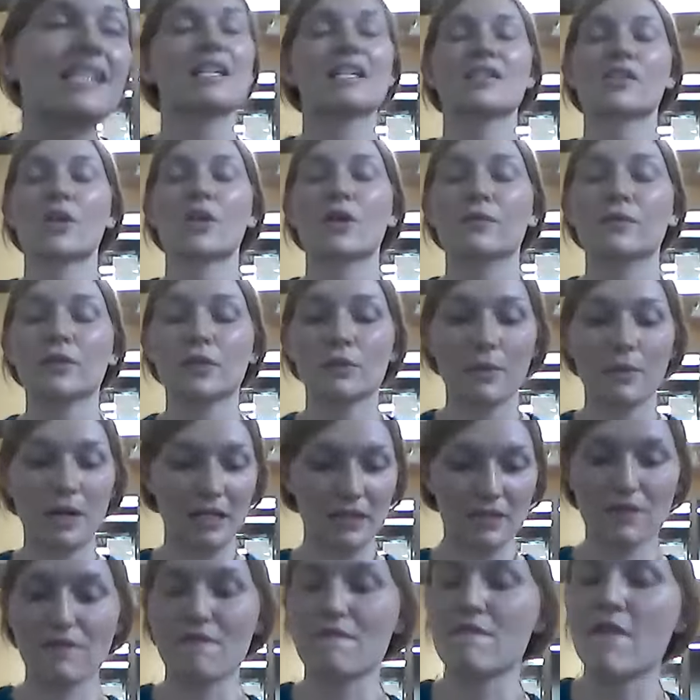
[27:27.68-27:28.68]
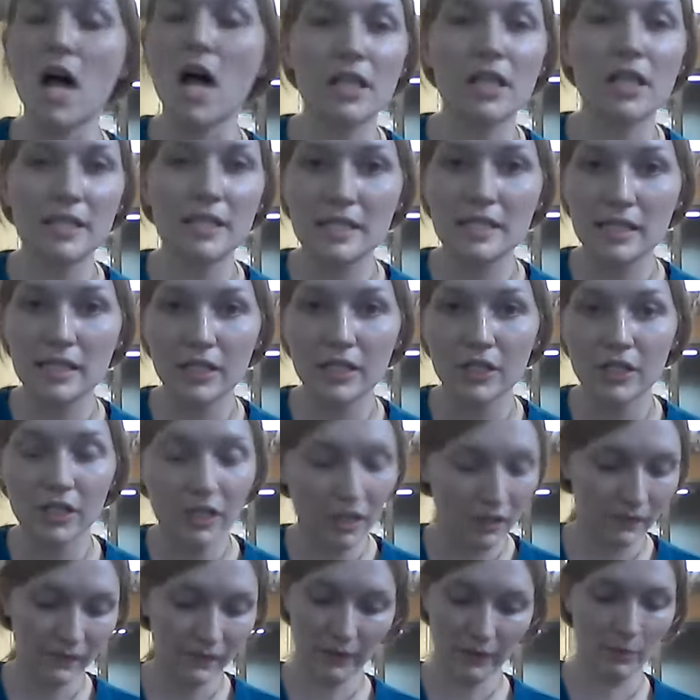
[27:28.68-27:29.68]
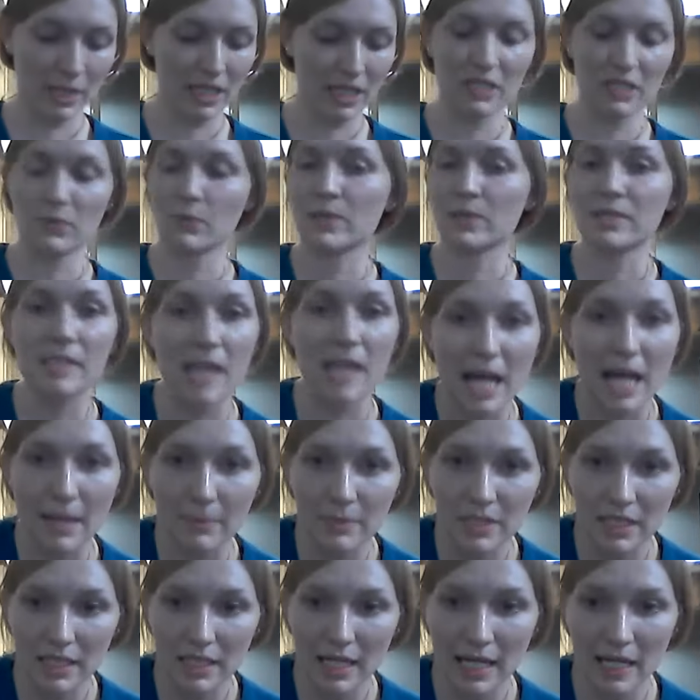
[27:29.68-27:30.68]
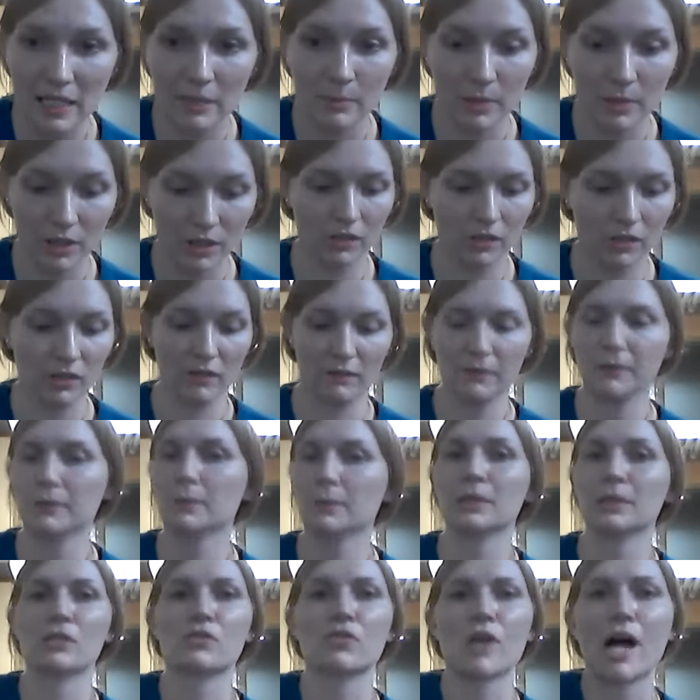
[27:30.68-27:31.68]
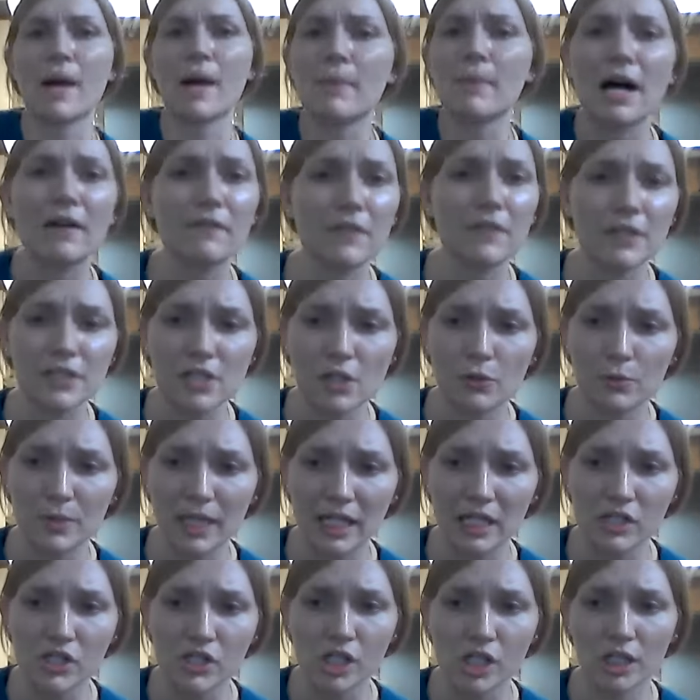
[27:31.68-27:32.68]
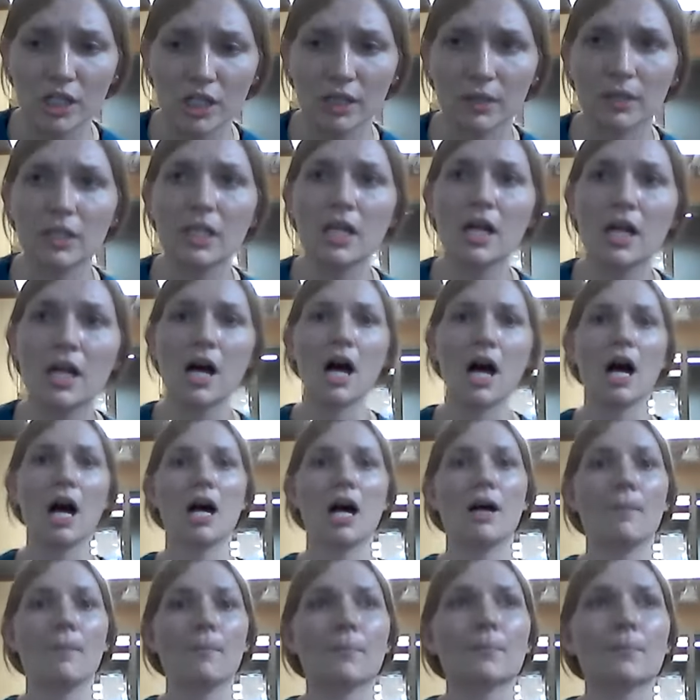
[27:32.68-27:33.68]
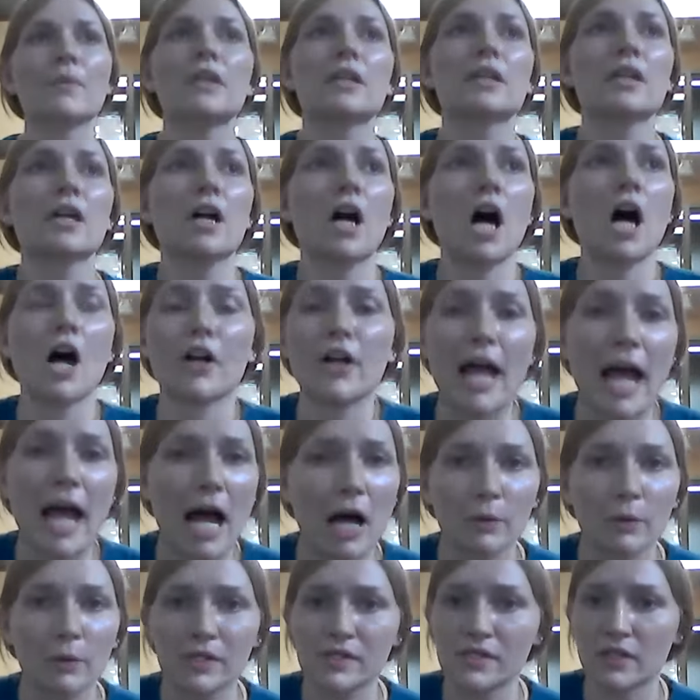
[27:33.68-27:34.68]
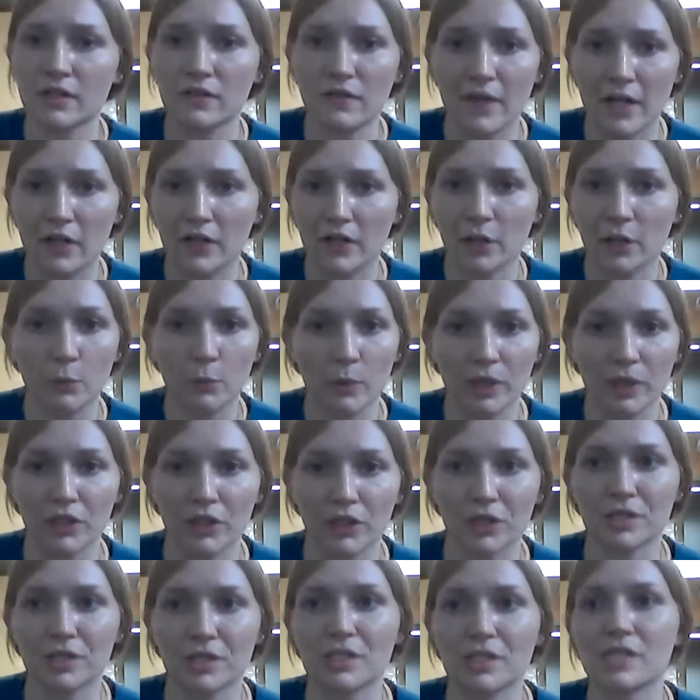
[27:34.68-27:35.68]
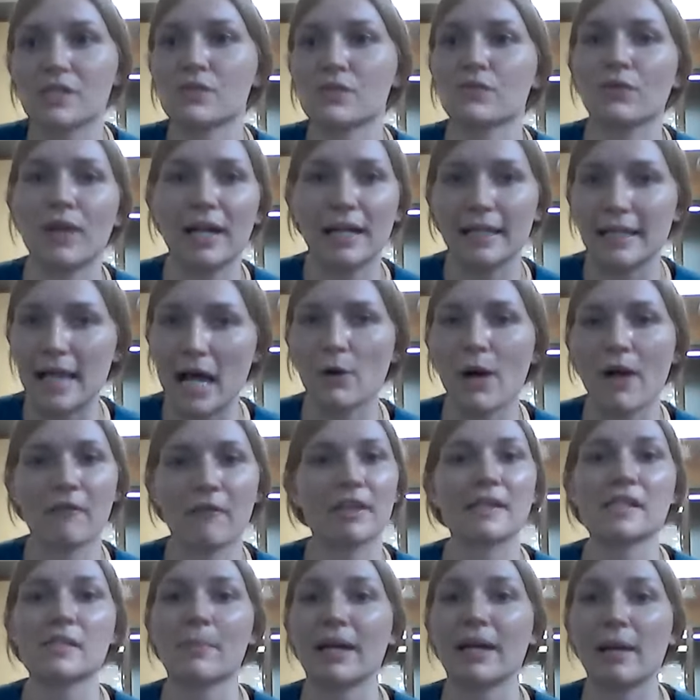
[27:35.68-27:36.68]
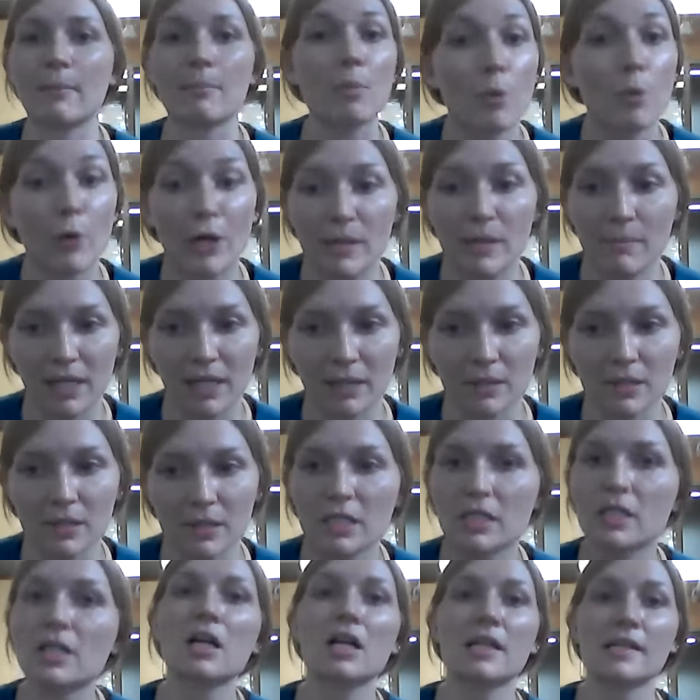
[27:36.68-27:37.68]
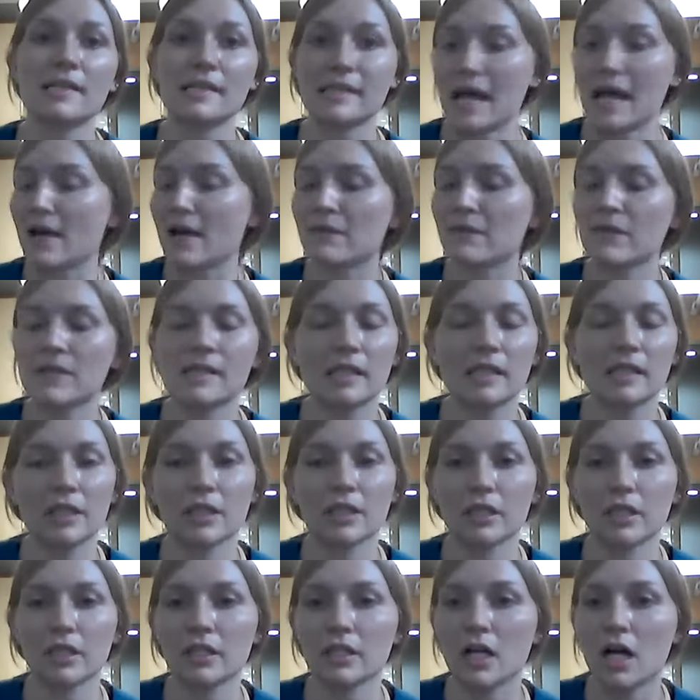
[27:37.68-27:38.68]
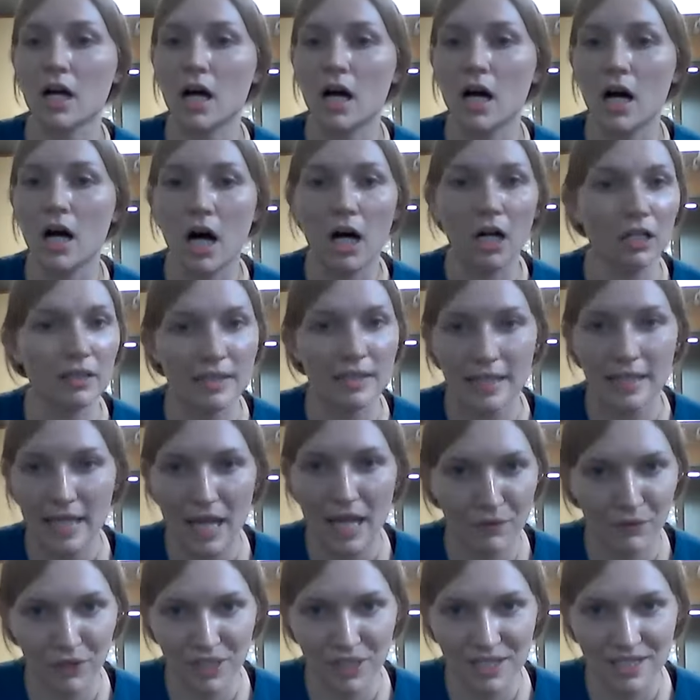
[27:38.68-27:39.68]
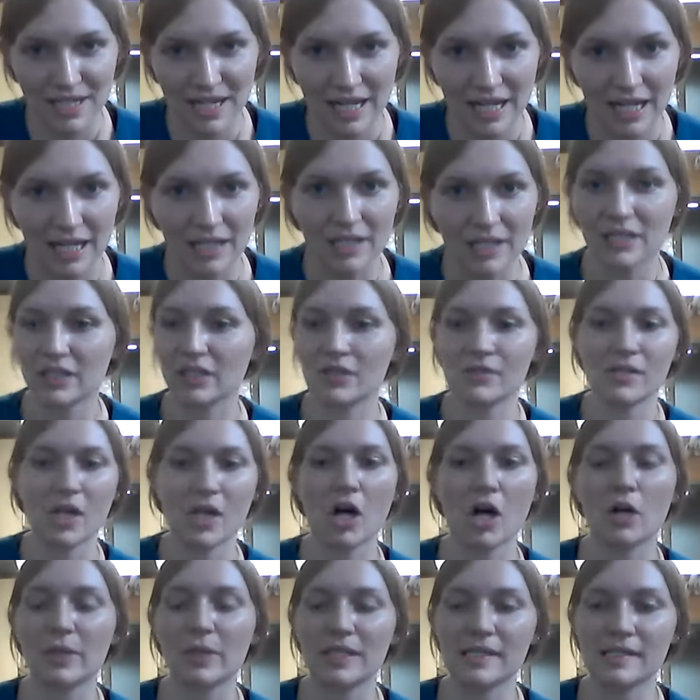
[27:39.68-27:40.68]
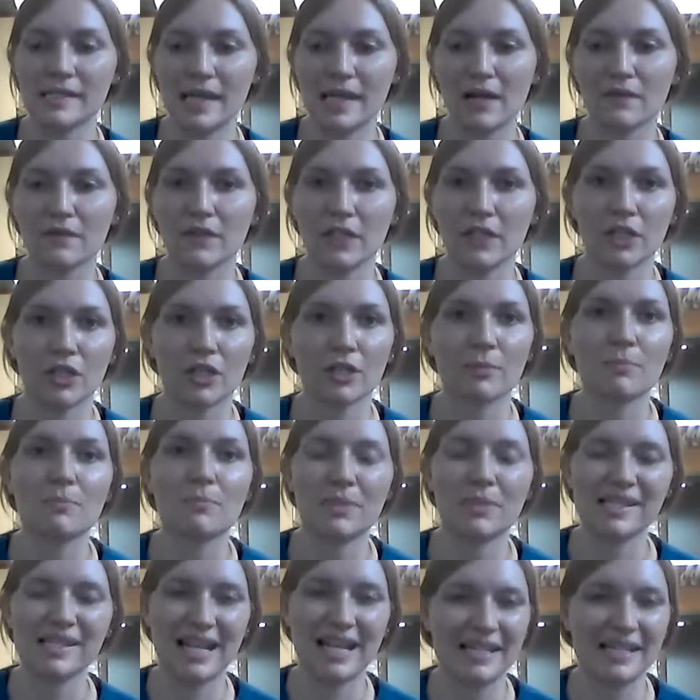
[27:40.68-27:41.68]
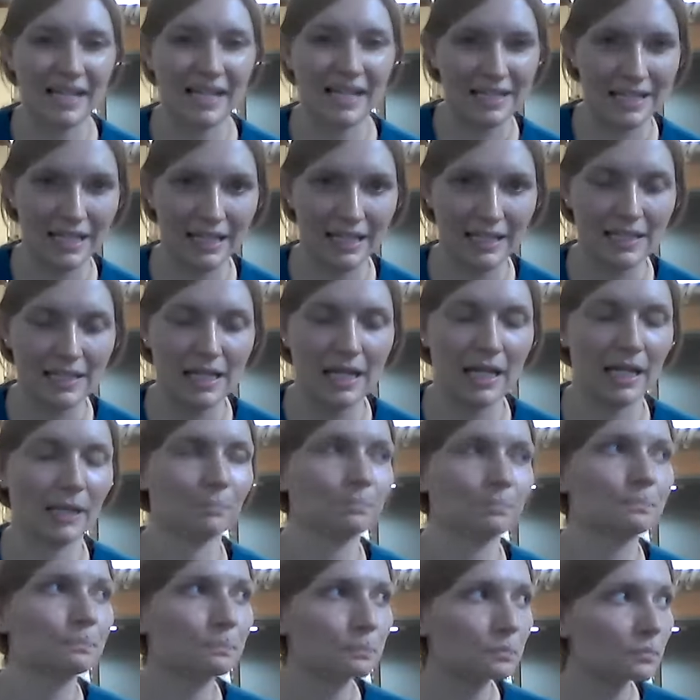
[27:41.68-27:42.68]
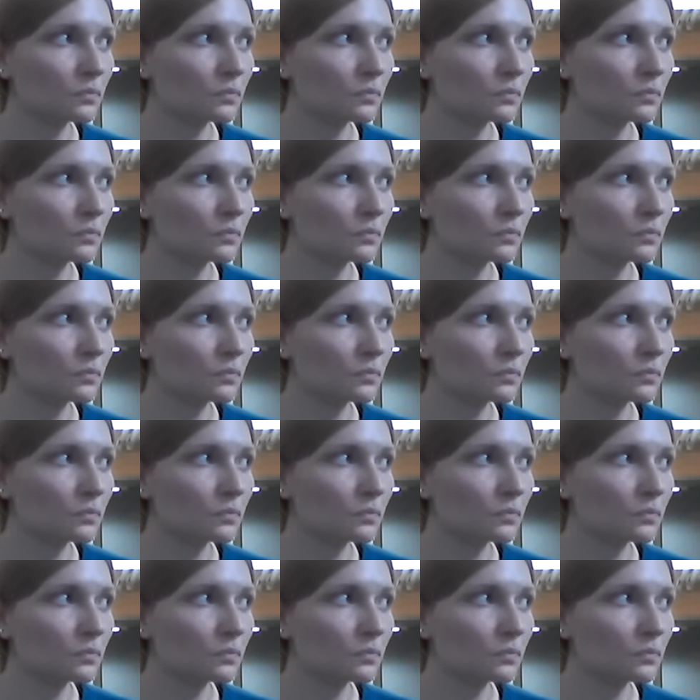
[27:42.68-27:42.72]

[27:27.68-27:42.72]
So if you want to volunteer, if you want to adopt an animal, if you want to drop off a donation, our hours are very weird because right now everything's by appointment. Staff is here all day, every day. There's always staff here besides at nighttime.